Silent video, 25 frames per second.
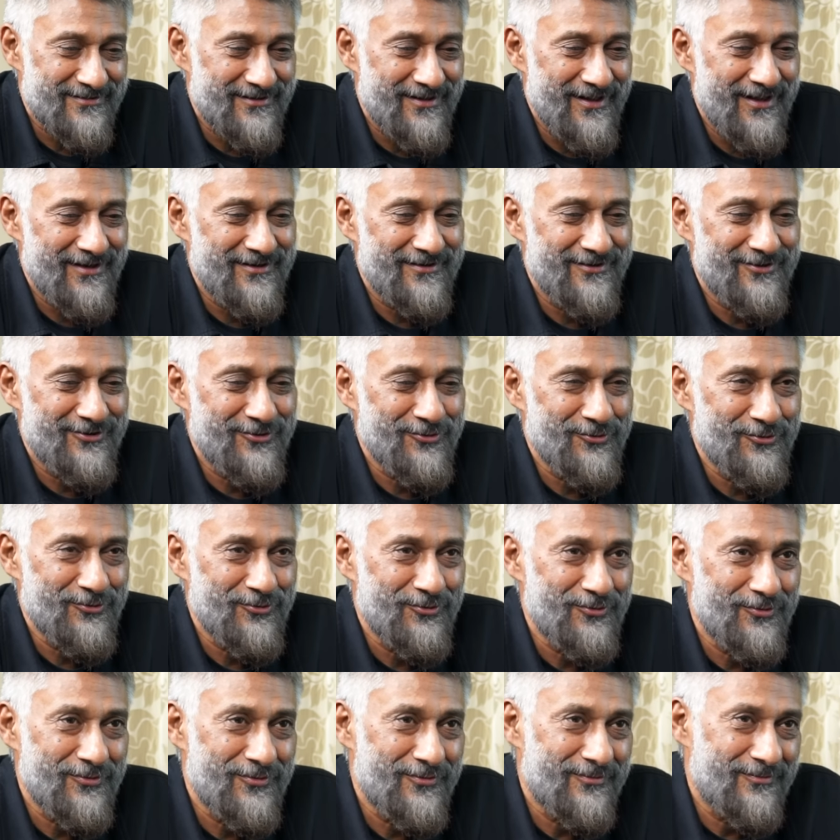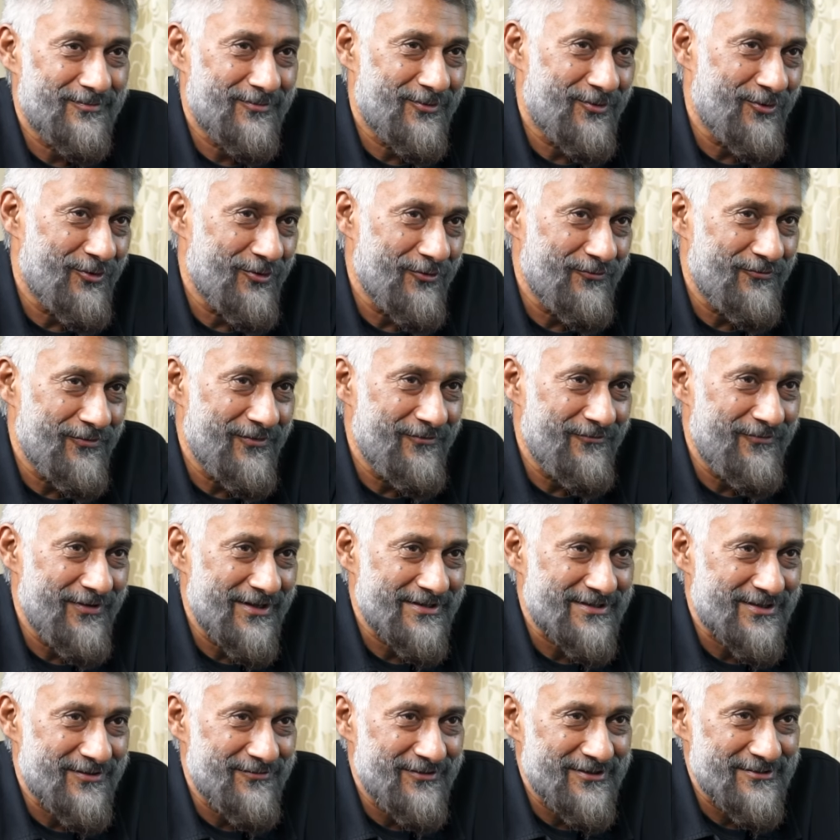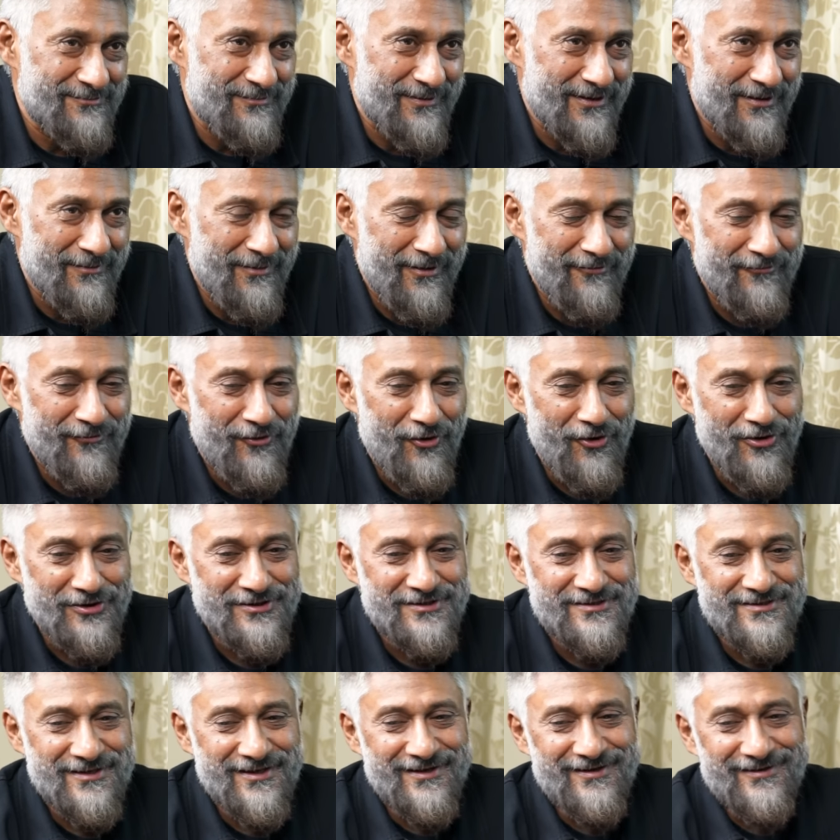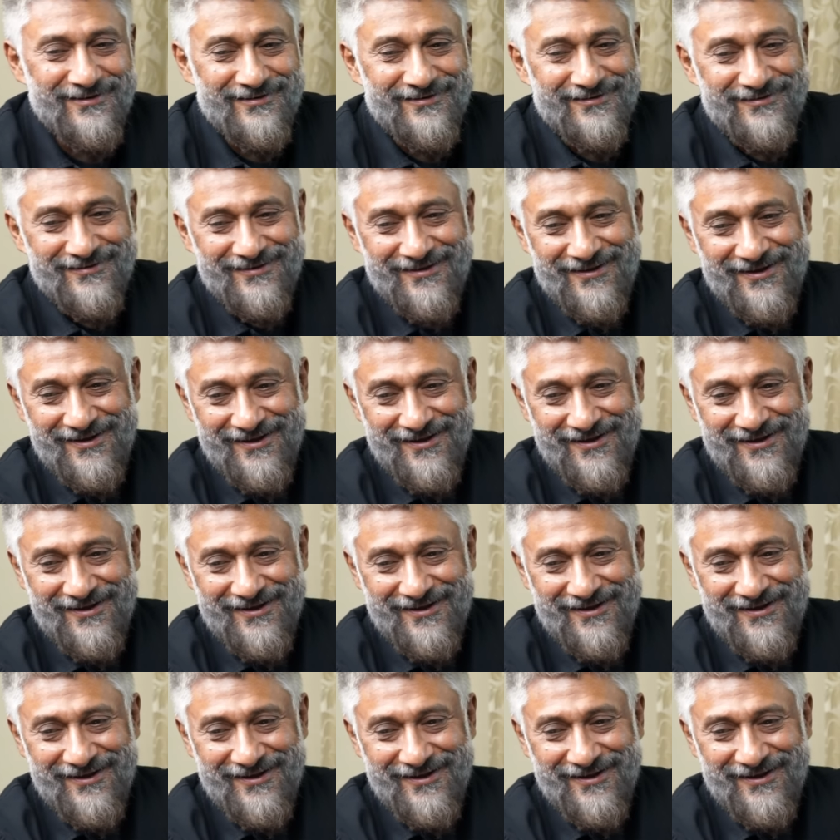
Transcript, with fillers: then you go to film festivals, pick up awards, and